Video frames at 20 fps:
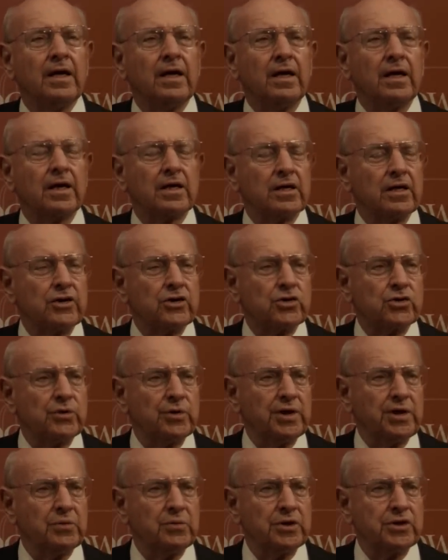a
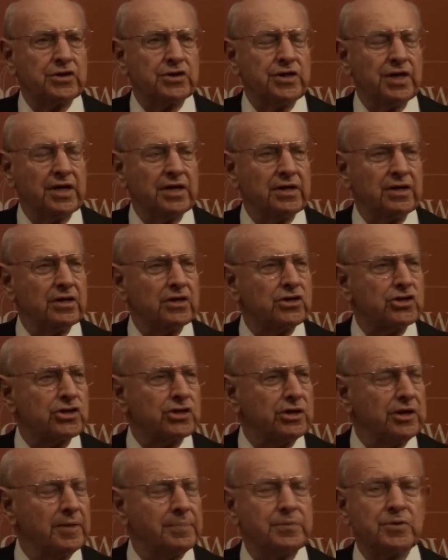country which then
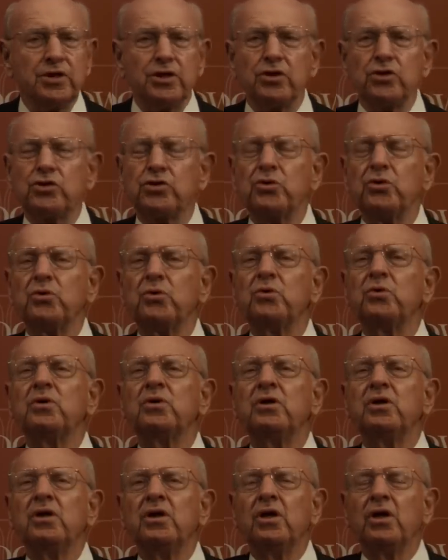slipped
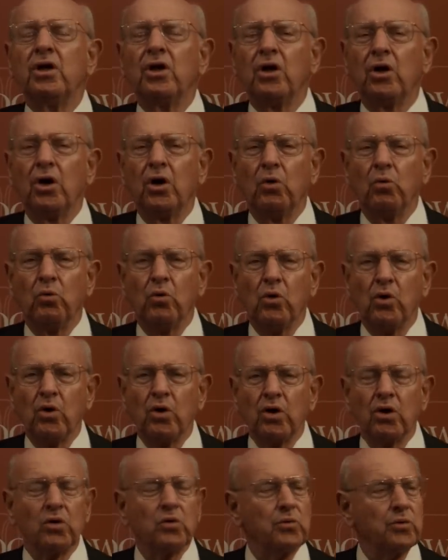into a
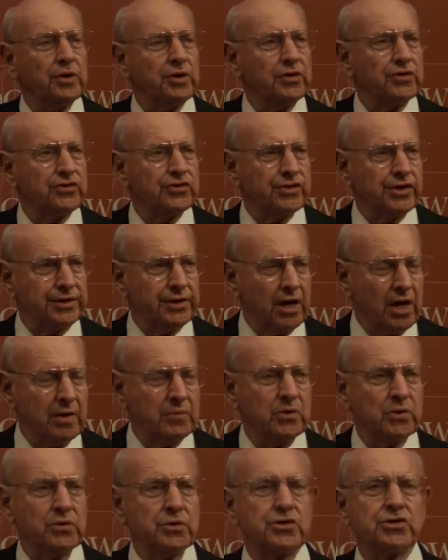war with
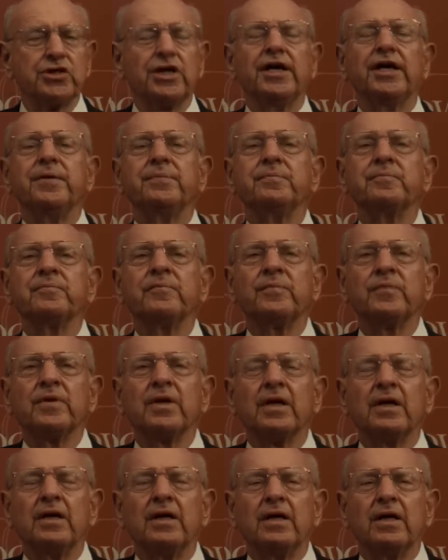Saddam Hussein.
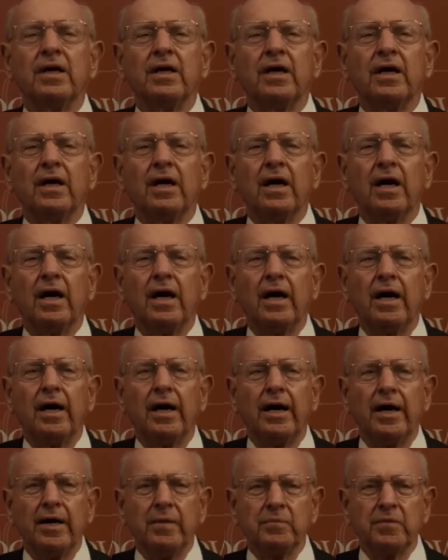
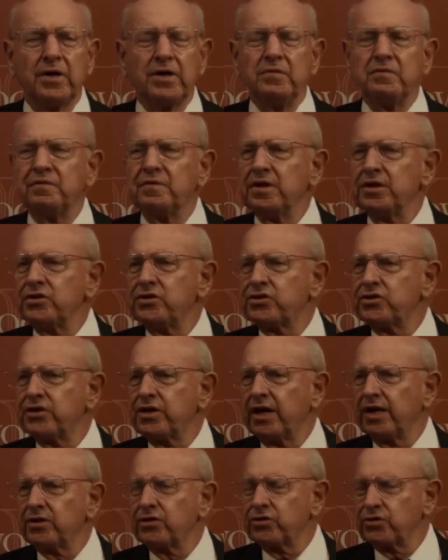Uh, I'm convinced
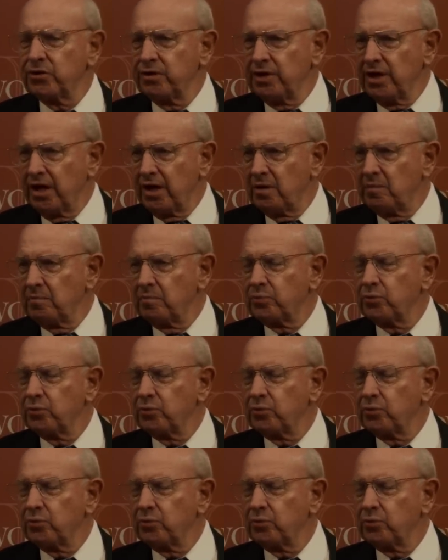that Saddam